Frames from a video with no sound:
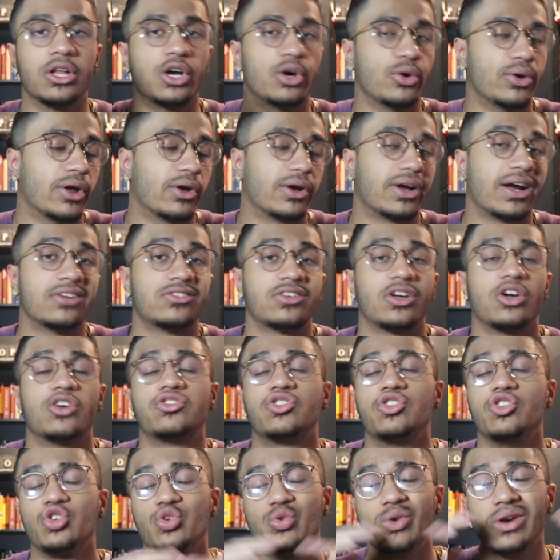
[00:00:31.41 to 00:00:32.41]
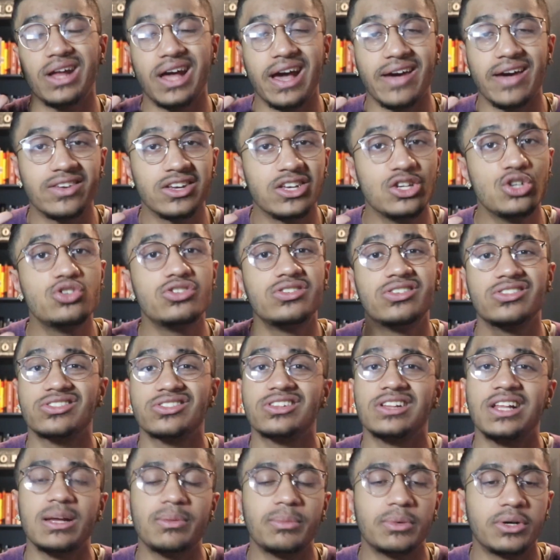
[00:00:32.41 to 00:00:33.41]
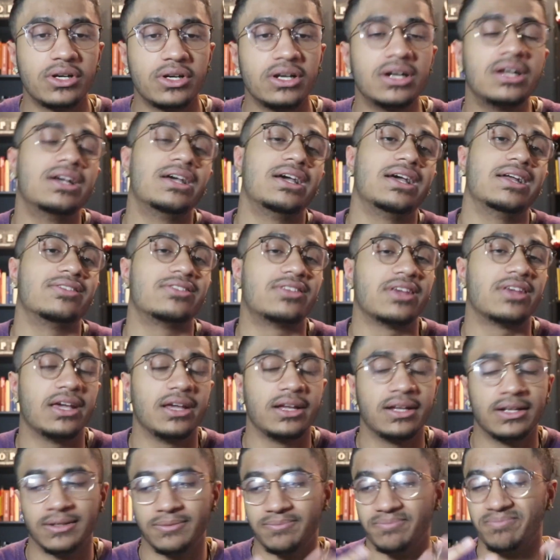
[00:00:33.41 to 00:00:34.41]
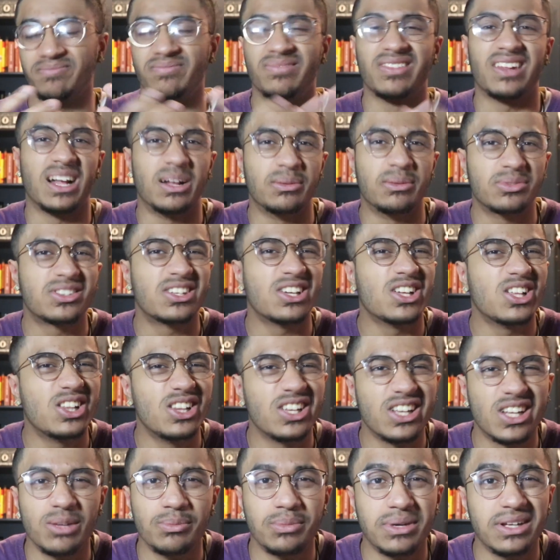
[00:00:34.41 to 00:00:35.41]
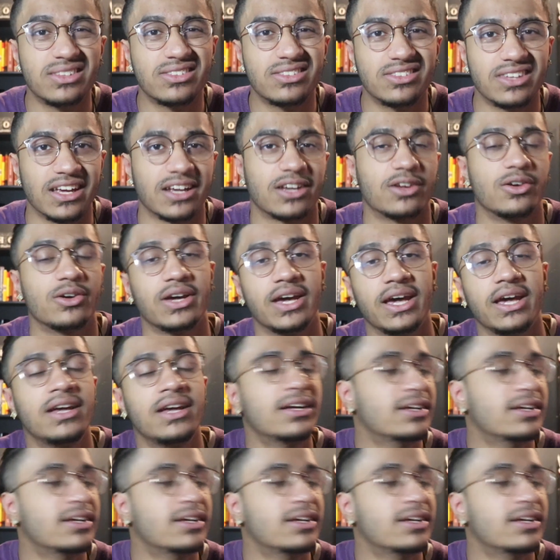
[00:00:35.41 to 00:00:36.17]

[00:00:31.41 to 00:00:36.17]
Now guys, I also do want to have a huge disclaimer and say I'm still a little bit sick, okay?